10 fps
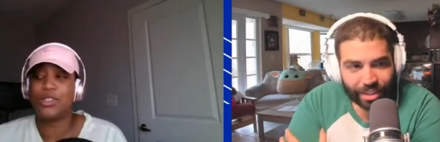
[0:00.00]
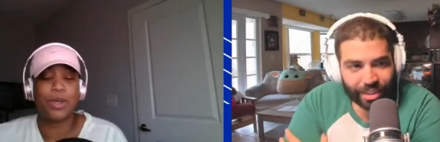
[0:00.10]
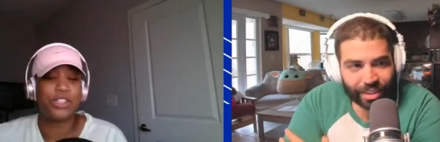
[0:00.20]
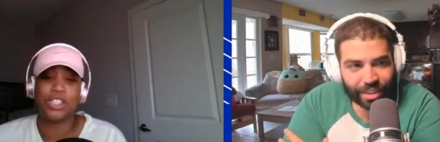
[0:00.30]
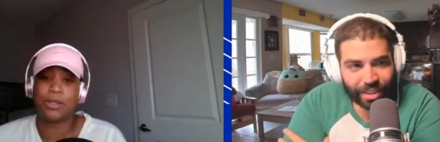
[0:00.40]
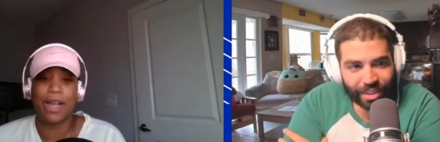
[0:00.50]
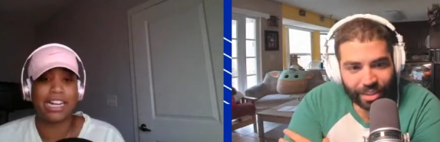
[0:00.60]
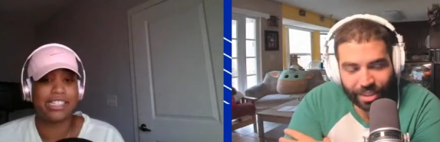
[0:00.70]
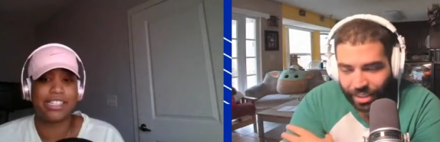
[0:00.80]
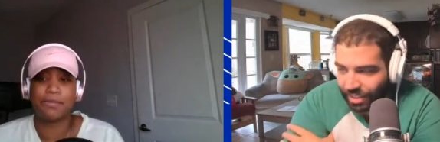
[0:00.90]
Speaker 1: sweatshirt to
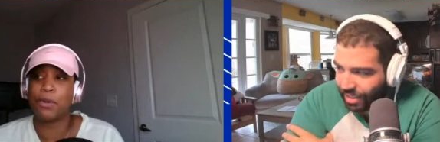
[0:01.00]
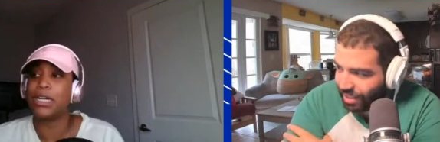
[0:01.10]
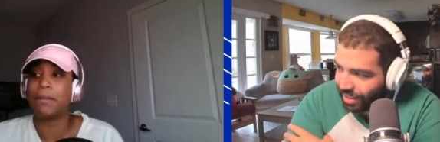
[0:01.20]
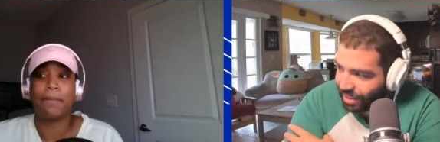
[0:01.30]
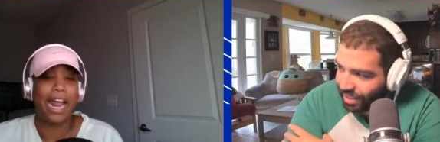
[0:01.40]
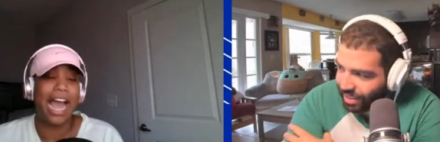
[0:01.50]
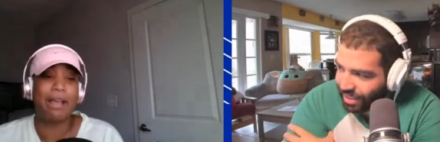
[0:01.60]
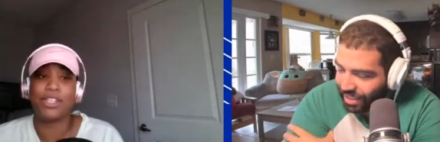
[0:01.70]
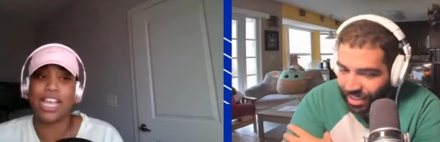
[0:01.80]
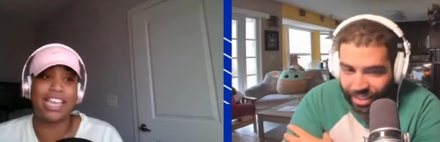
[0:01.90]
practice this morning, but
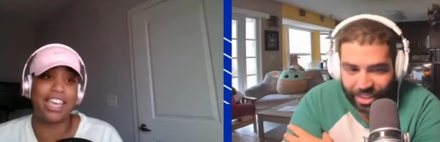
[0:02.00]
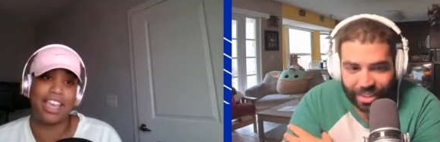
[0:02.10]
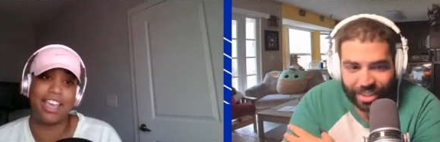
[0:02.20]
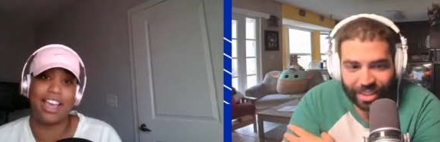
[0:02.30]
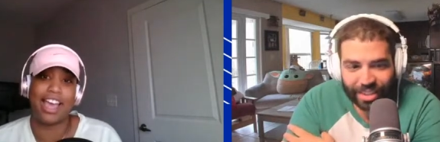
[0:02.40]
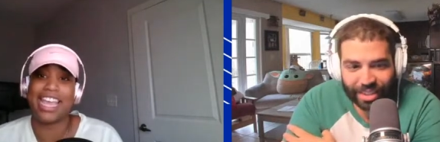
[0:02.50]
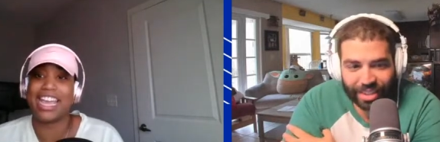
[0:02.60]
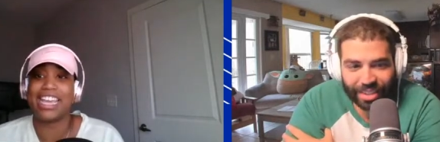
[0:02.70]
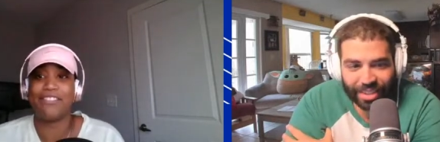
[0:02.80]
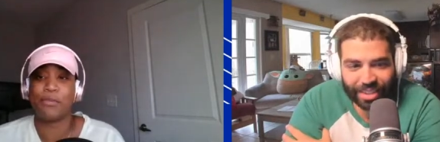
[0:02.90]
I
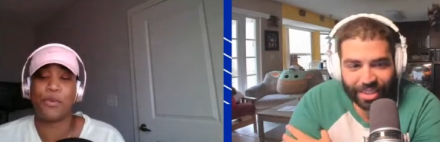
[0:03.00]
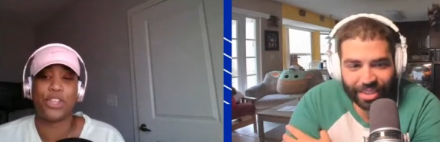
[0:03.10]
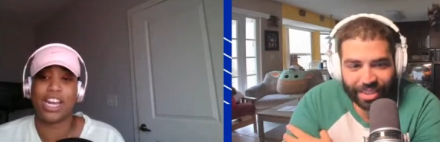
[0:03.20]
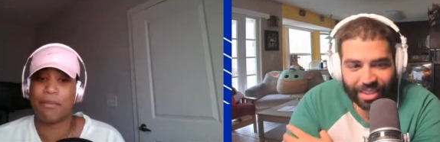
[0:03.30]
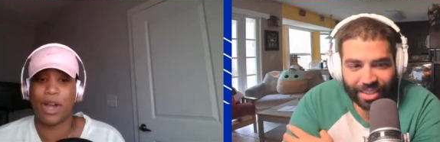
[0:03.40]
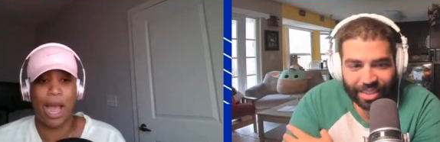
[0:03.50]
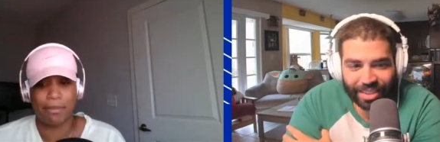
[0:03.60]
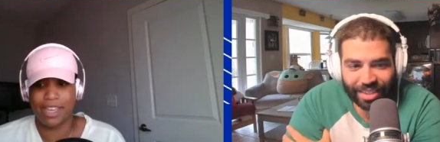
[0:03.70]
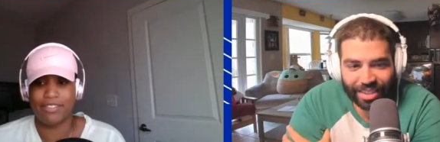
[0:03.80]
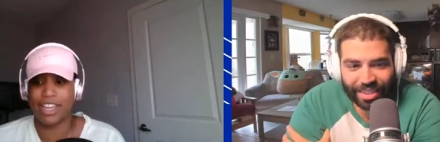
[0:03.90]
can't give you more than
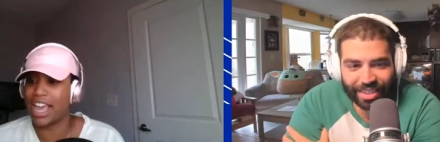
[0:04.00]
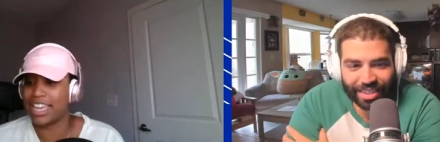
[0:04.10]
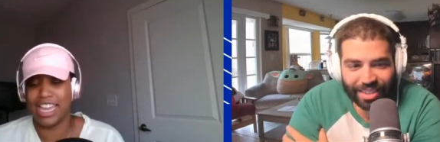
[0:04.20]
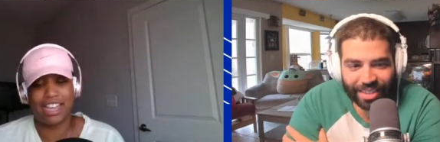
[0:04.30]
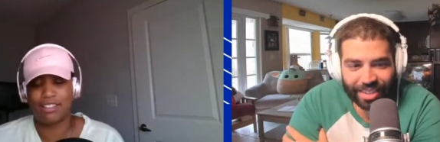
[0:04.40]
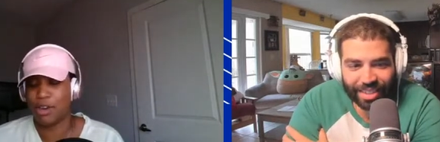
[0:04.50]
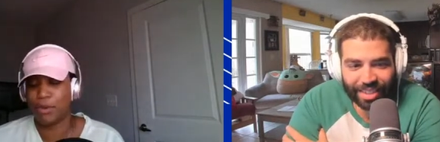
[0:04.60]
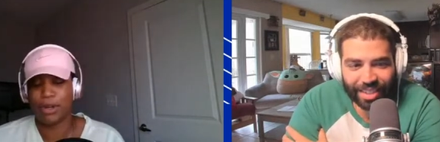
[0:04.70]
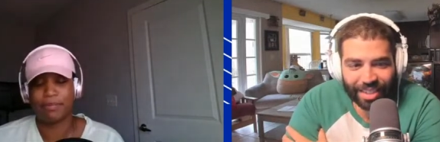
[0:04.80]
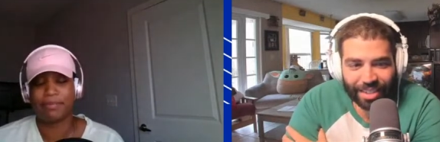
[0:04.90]
I'm giving. I can't. No
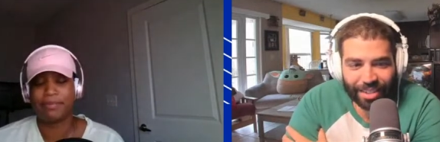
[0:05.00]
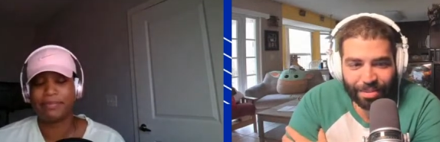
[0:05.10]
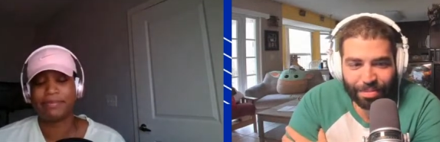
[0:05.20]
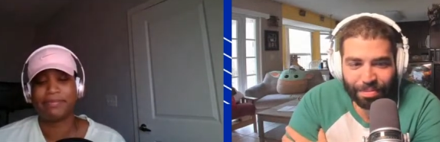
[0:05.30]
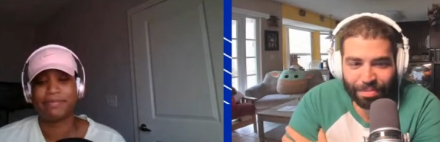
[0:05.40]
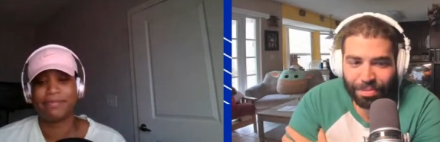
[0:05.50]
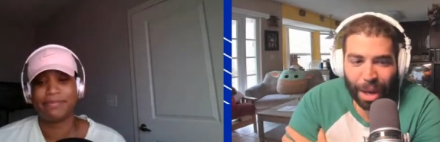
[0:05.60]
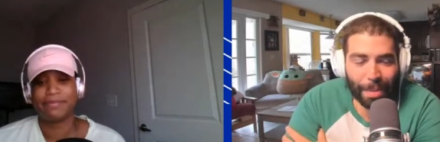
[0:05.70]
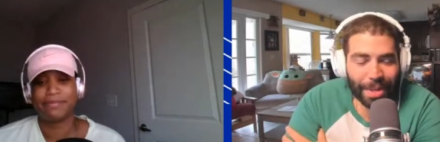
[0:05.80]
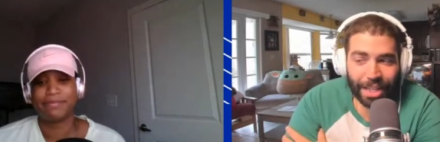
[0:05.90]
more.
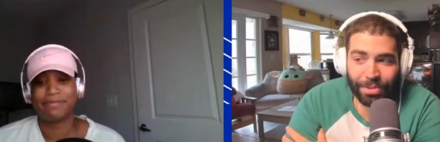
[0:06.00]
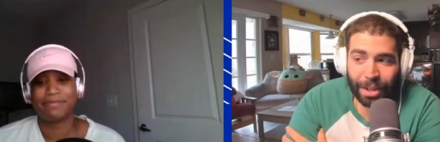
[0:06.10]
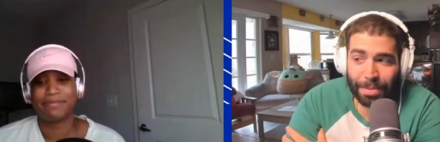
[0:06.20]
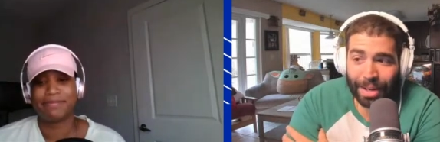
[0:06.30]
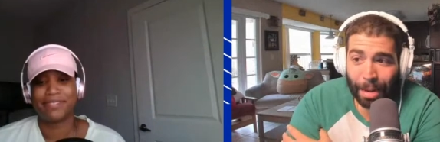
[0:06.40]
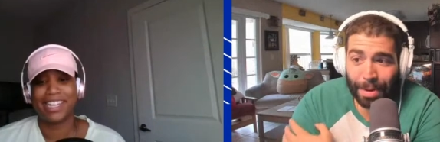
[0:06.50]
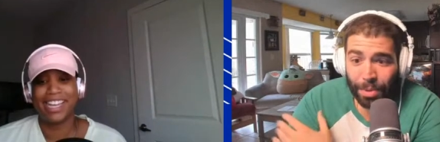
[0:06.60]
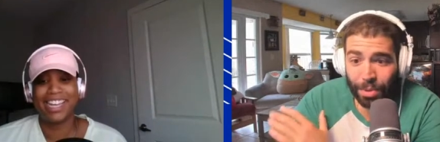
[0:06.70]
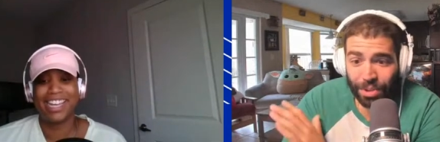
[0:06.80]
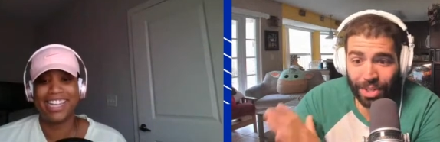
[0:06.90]
Speaker 2: No, I mean, that's fair. But, I
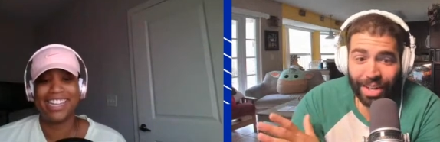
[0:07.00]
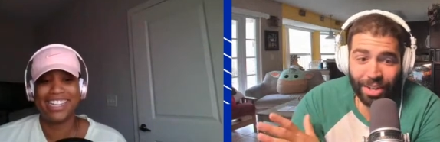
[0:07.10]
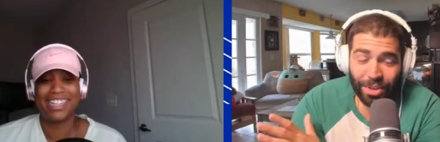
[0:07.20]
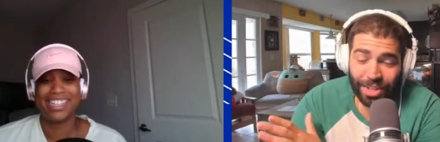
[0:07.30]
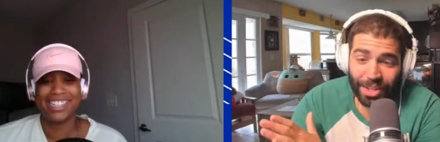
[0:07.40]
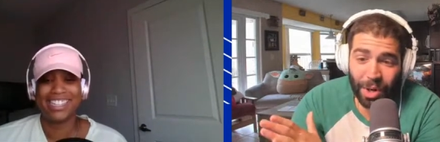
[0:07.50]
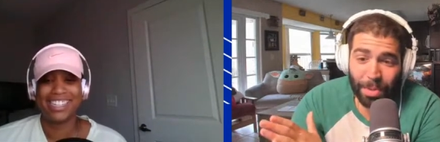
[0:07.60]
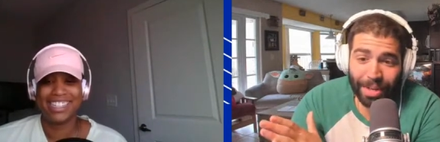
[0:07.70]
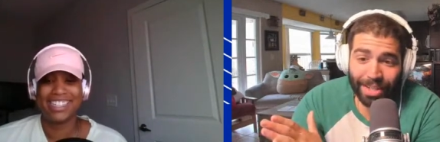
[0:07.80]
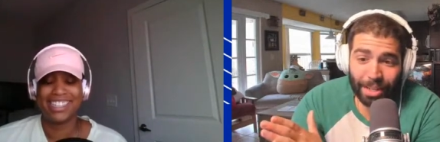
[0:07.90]
mean, we'll say you did go
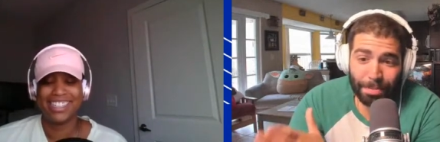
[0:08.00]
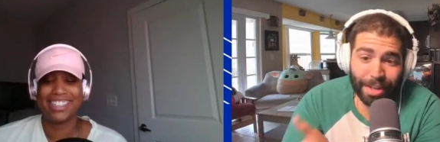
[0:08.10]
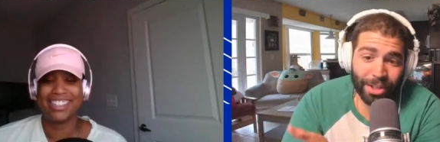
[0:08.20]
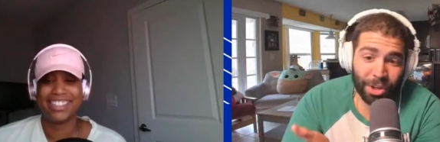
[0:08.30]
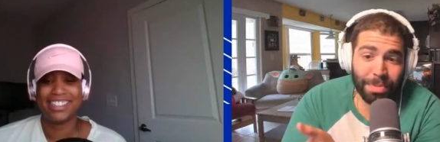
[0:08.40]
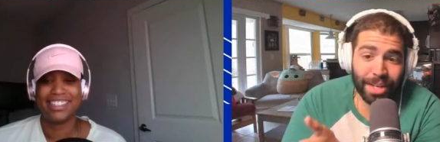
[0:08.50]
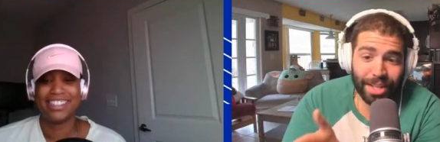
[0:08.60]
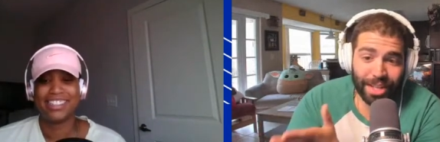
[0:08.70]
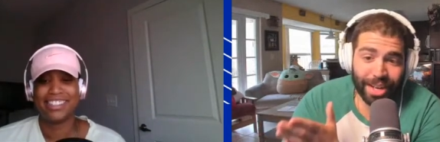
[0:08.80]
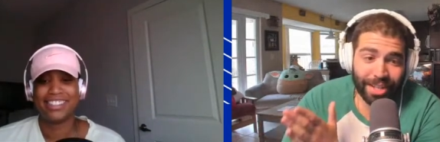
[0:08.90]
up against the best
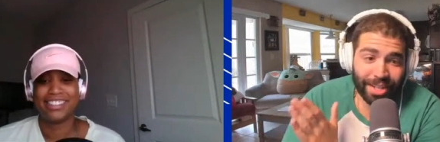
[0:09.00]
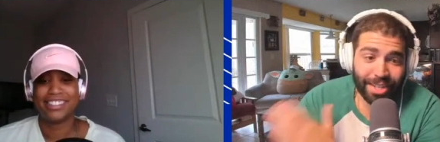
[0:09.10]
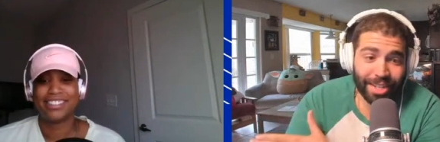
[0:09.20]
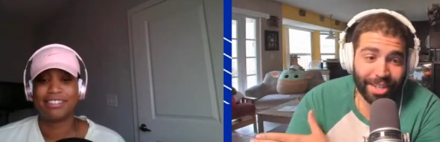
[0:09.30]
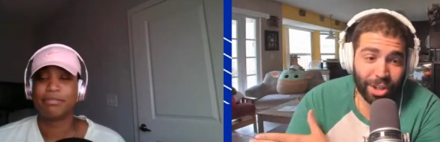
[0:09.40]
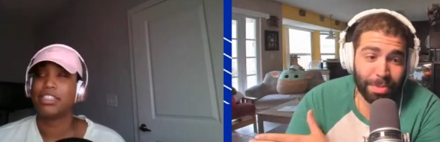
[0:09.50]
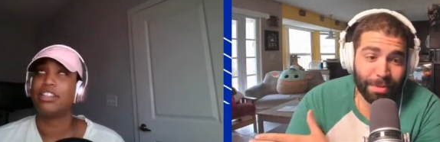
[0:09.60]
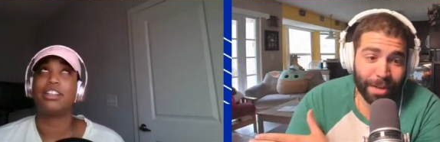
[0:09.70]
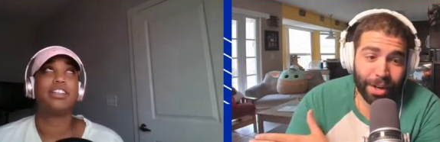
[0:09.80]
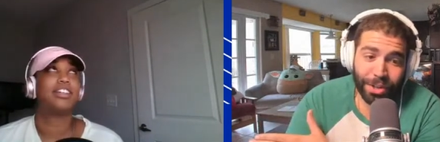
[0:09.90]
QB in the ACC, to
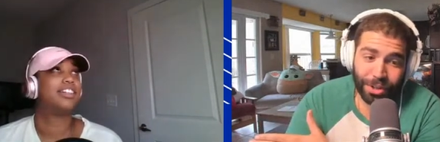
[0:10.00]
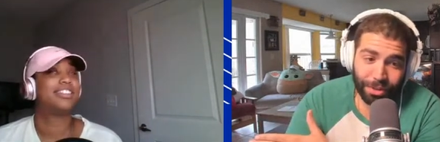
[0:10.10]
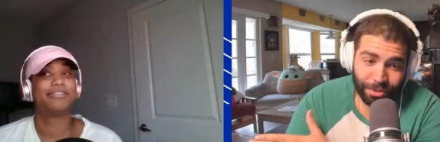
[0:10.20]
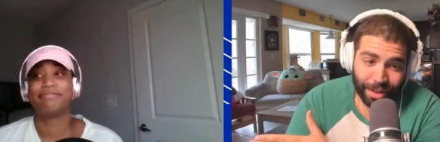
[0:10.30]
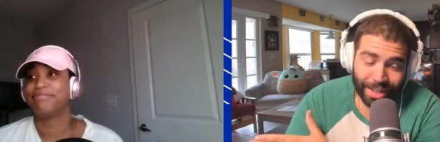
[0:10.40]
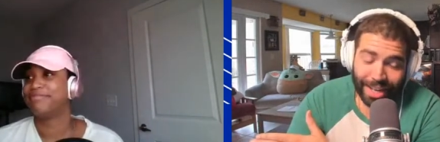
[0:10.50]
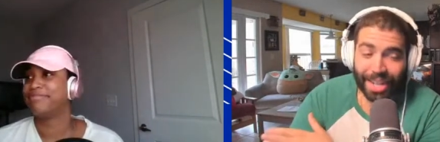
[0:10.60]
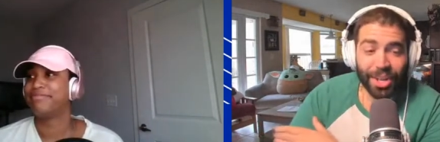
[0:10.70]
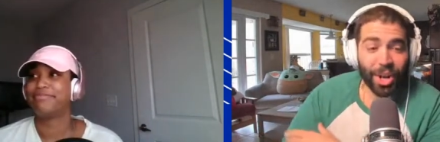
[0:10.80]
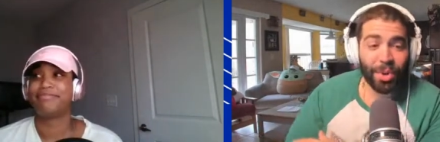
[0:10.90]
be fair, in your defense.
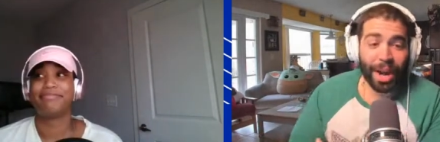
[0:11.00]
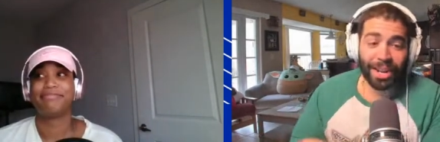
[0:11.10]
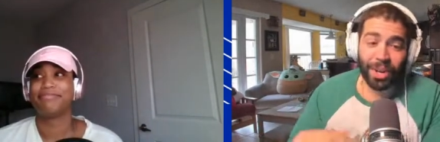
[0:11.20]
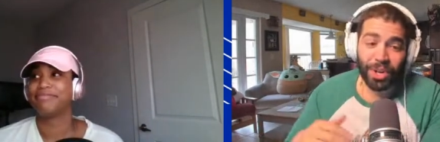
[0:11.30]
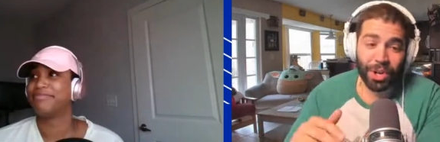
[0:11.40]
I know you